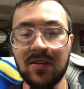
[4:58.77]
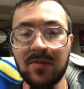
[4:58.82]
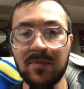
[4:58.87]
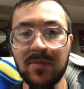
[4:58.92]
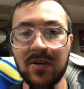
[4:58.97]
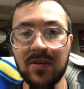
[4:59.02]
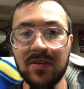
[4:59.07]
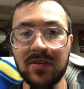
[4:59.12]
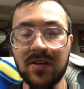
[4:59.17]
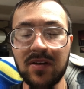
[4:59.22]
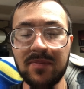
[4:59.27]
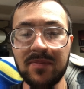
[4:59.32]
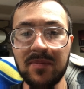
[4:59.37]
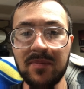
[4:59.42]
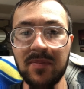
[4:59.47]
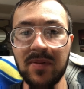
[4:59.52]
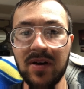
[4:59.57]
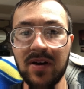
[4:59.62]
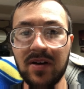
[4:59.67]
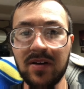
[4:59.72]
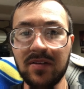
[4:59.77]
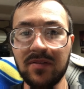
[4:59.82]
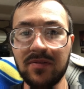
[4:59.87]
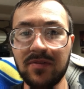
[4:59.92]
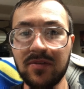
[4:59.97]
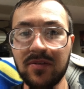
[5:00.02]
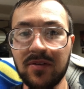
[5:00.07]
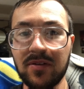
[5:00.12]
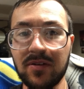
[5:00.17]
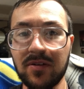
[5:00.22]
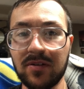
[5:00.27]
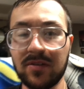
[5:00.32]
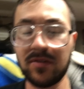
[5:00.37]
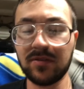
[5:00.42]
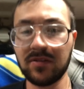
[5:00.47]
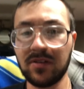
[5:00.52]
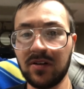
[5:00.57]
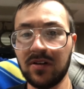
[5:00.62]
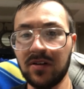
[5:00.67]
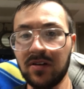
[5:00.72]
must keep in mind for
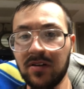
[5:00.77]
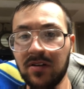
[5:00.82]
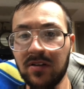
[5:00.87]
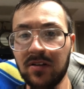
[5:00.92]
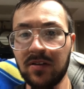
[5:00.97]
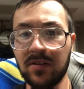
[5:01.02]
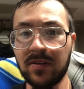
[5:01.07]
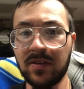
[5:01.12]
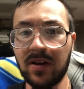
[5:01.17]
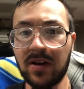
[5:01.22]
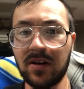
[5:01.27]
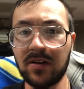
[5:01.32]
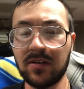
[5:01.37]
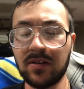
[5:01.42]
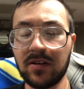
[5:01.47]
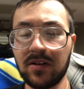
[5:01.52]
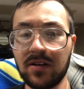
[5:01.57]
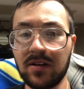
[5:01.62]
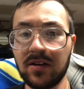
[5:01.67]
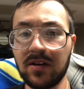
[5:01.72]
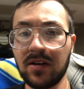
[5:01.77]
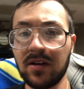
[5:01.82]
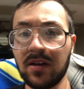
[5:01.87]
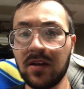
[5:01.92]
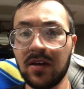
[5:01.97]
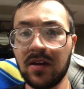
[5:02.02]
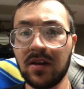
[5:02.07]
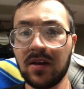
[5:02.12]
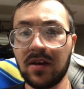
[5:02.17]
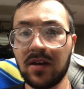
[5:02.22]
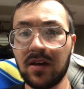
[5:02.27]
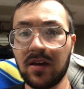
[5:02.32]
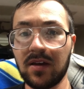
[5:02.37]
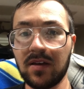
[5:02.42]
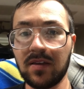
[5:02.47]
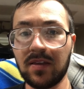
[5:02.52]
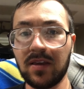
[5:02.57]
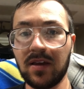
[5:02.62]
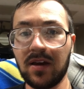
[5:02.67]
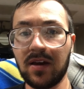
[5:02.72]
the solder gun
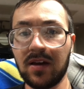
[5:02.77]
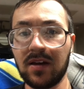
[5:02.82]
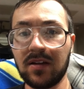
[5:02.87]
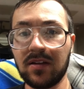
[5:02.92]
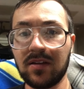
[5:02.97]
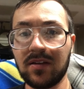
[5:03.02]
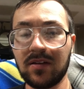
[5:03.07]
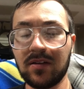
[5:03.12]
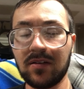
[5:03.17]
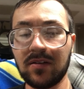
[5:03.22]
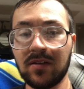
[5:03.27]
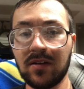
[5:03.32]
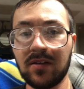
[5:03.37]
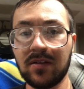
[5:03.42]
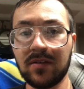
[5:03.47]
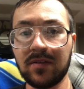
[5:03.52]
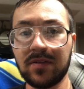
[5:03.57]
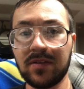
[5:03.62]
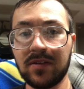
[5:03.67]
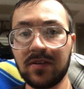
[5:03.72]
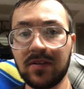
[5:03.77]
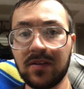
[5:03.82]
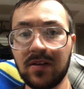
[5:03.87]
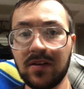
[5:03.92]
is that there's other things that